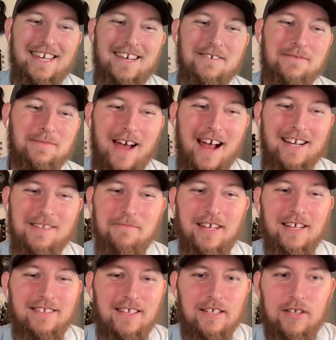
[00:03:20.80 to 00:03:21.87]
He comes back to
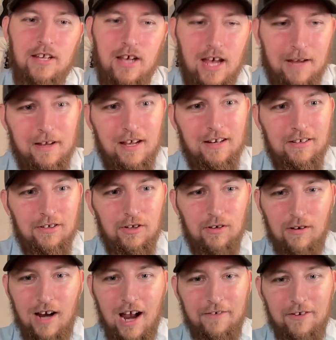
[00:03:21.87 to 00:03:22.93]
me and says, "Hey, man,
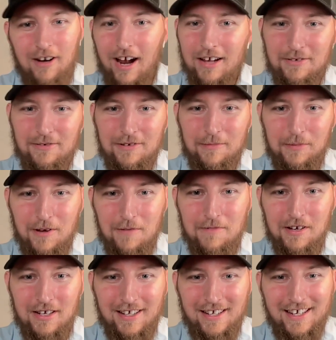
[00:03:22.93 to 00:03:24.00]
you don't have your high school
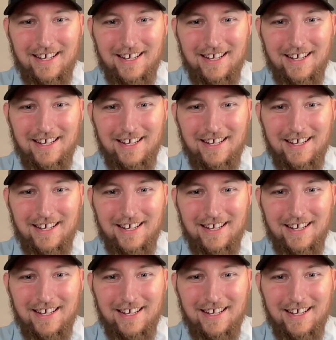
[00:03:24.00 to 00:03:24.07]
diploma."